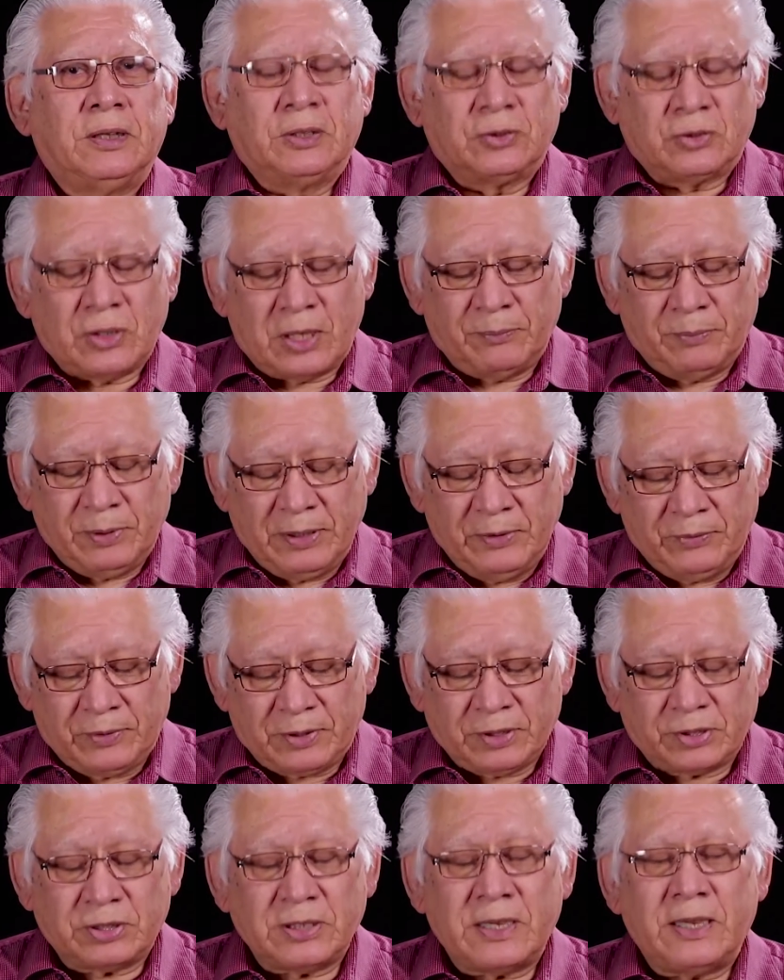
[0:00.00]
So I believe
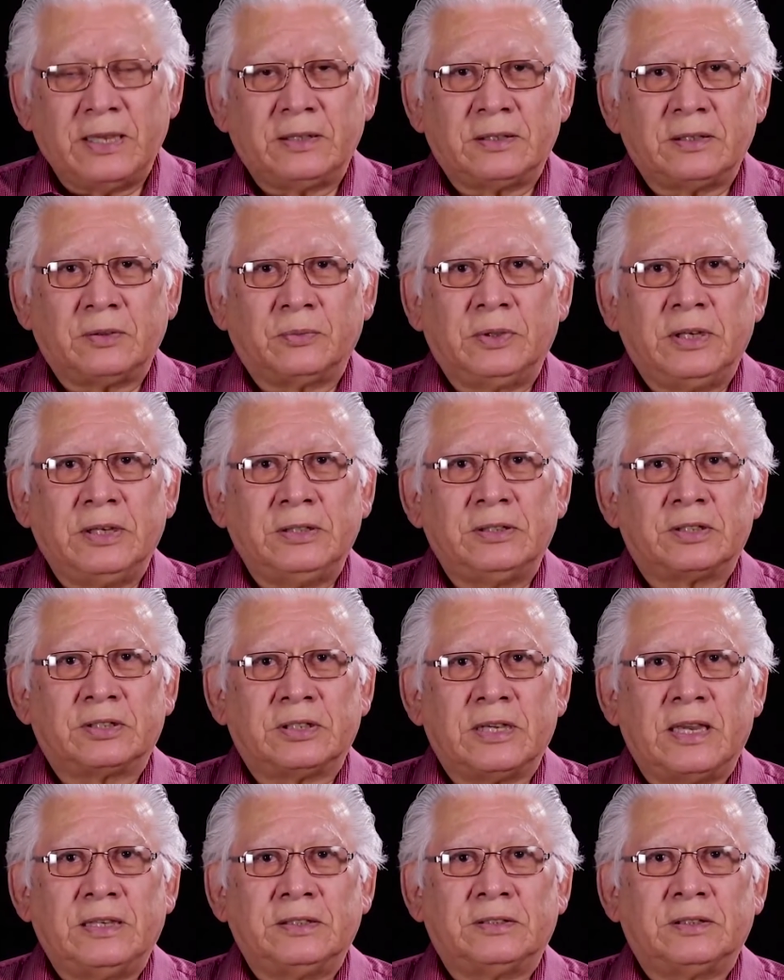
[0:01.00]
we need to
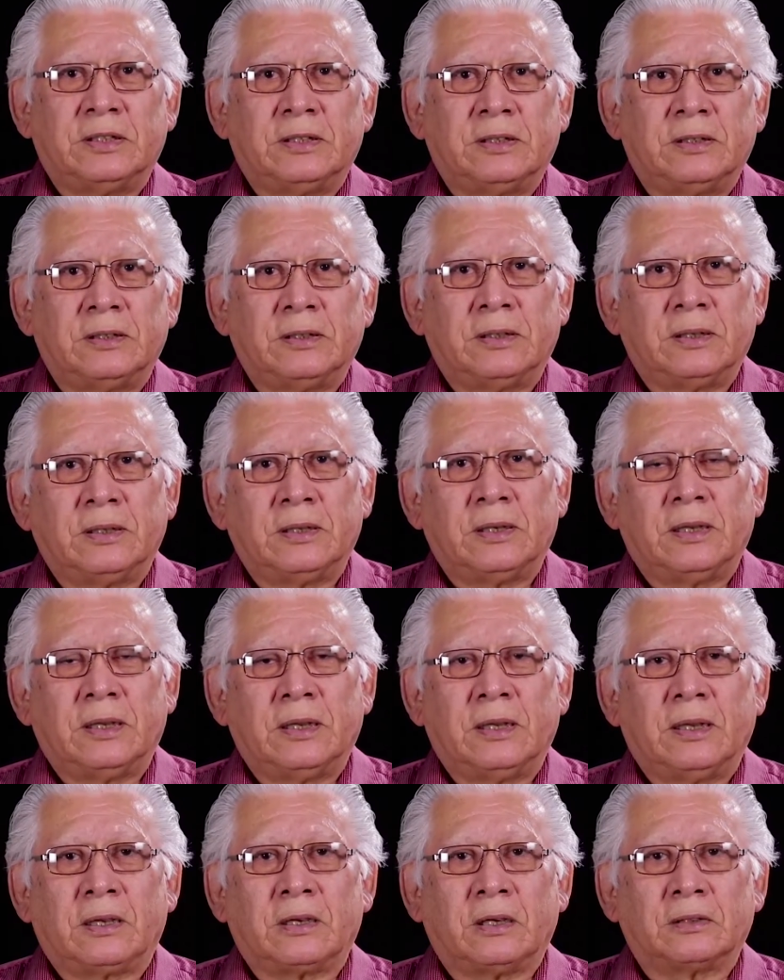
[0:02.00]
change it
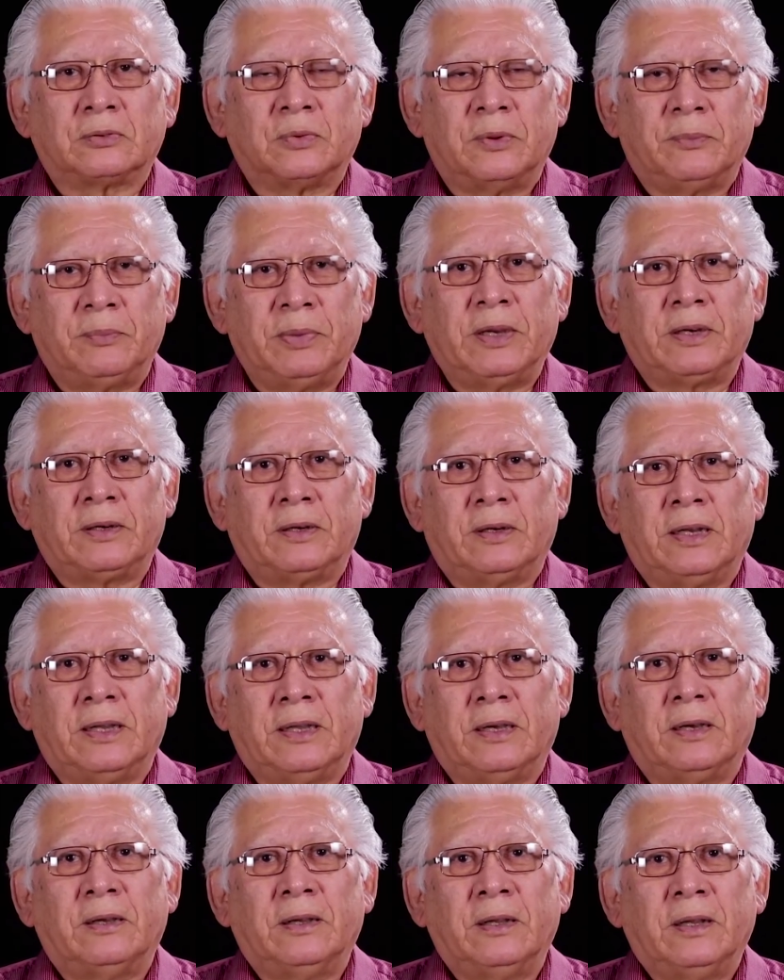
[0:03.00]
because we're bigger
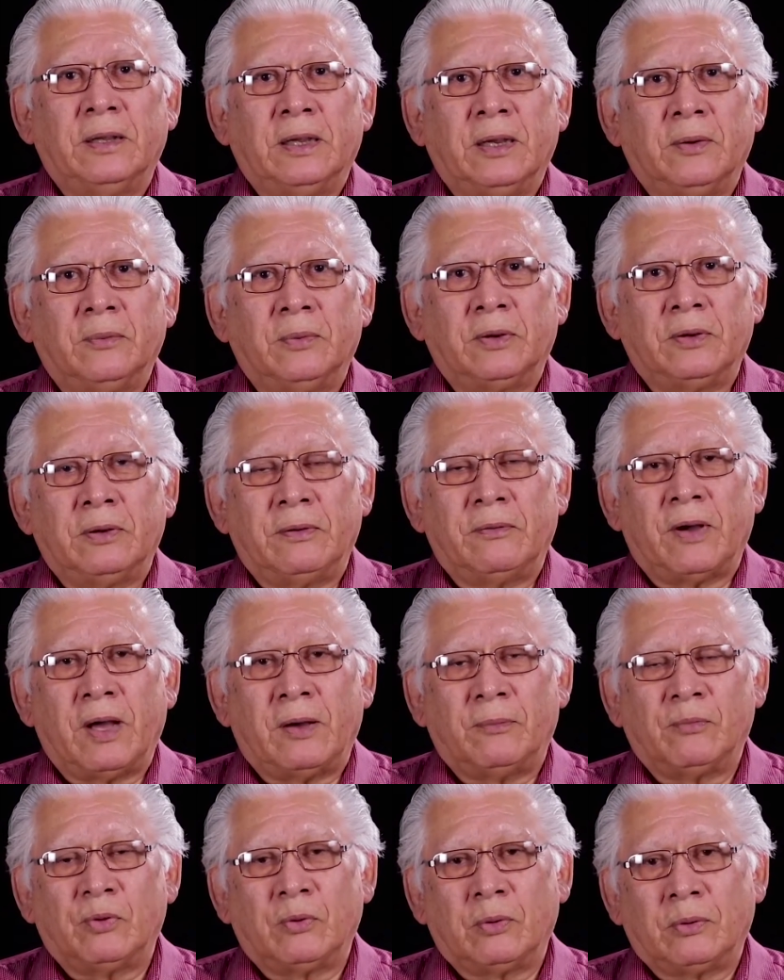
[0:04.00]
now and we
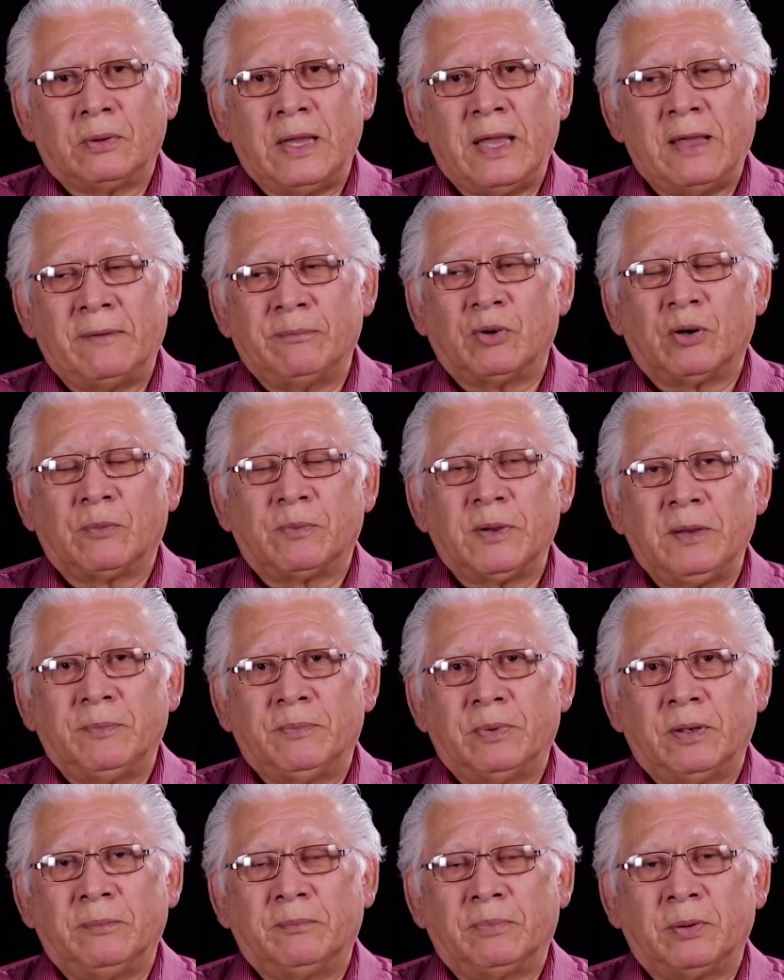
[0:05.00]
have more
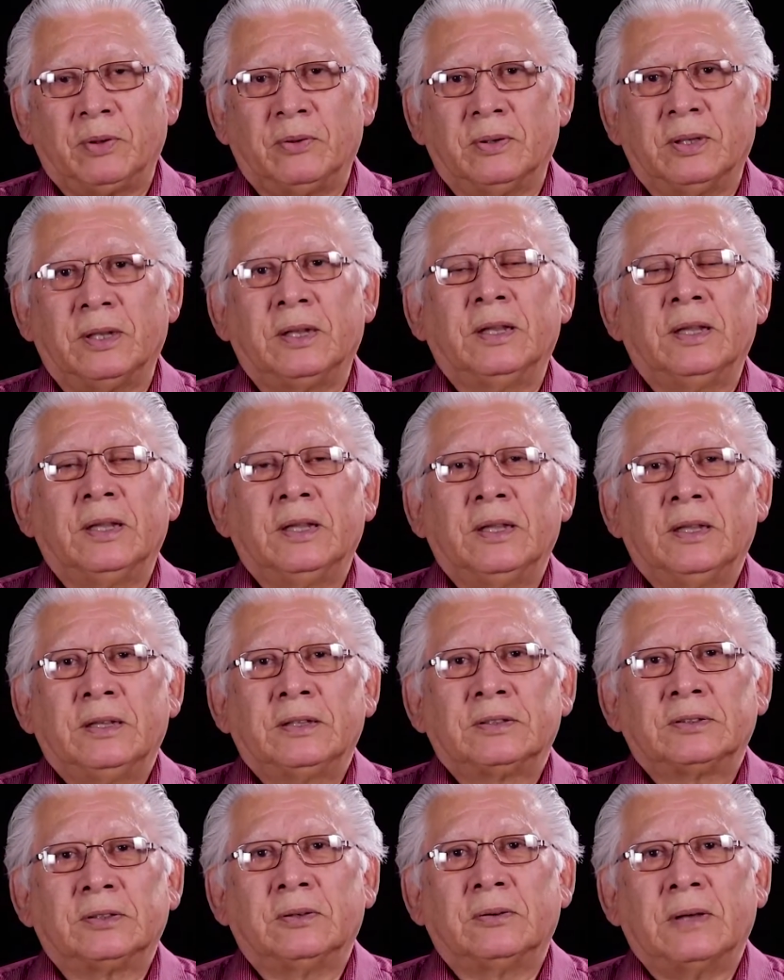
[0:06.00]
people employed.
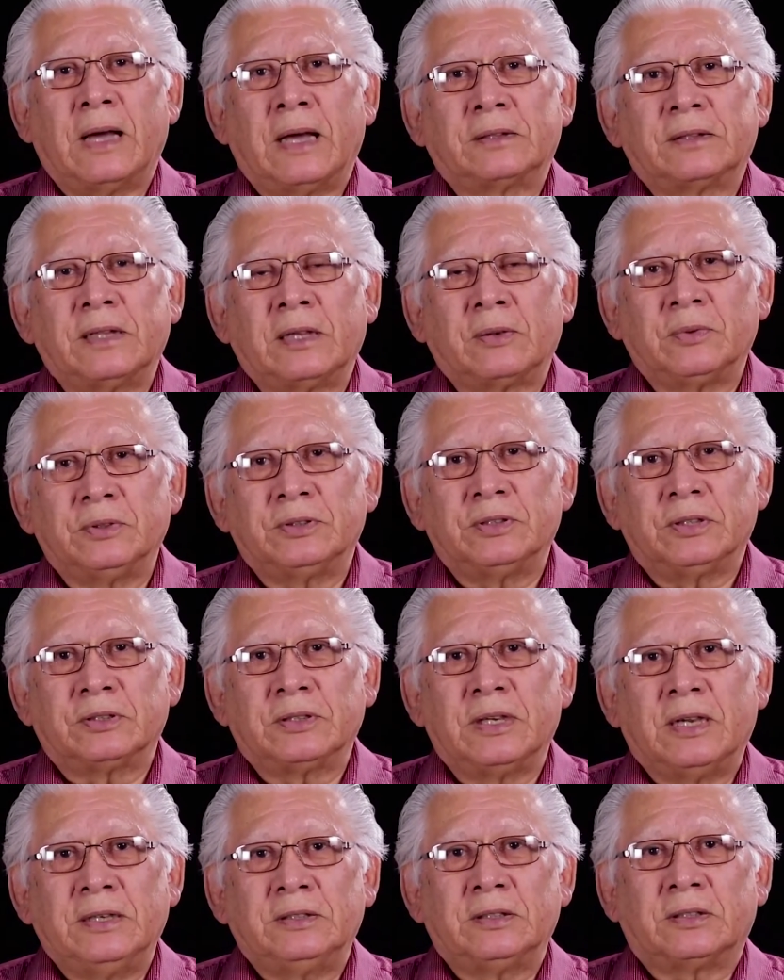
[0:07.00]
So I think we should
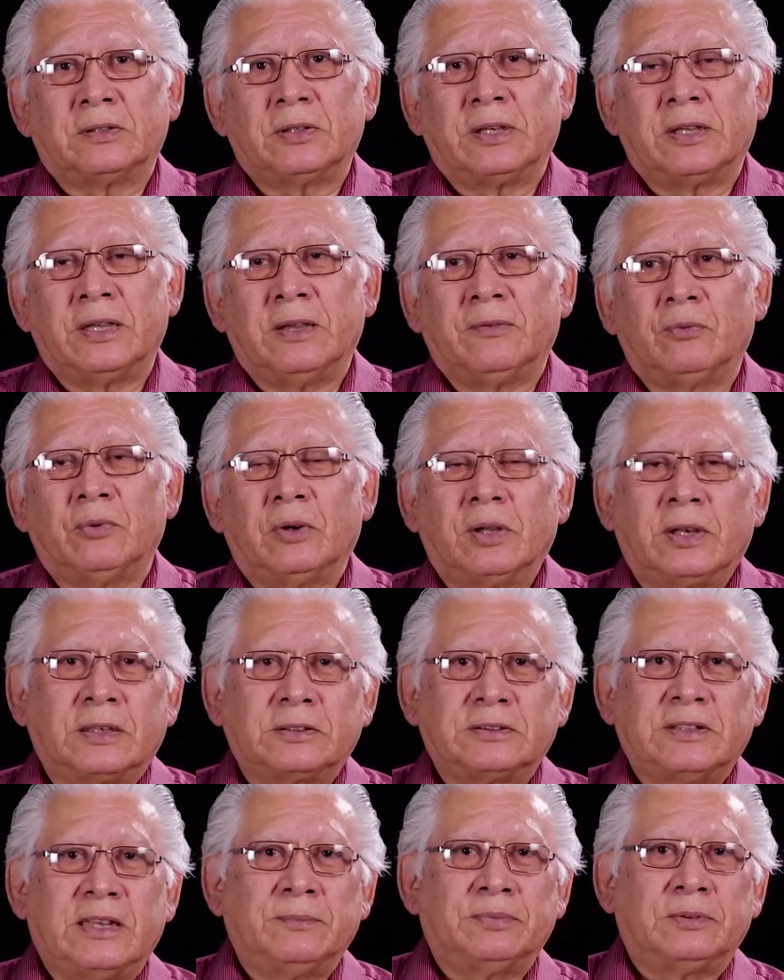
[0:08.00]
change it to give one
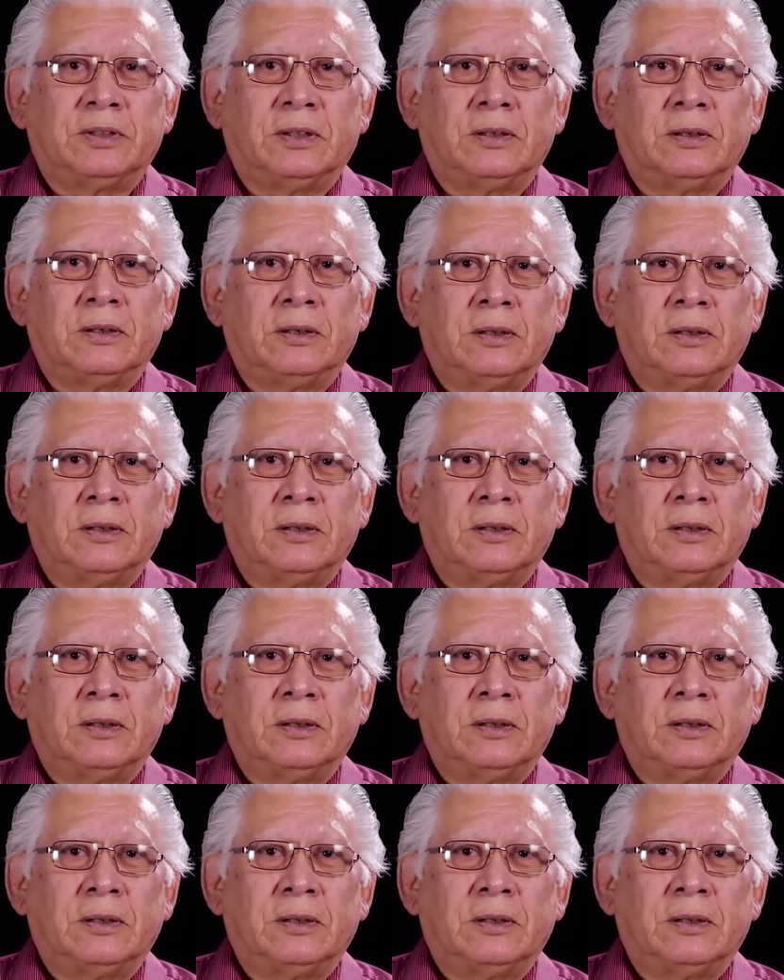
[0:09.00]
exemption.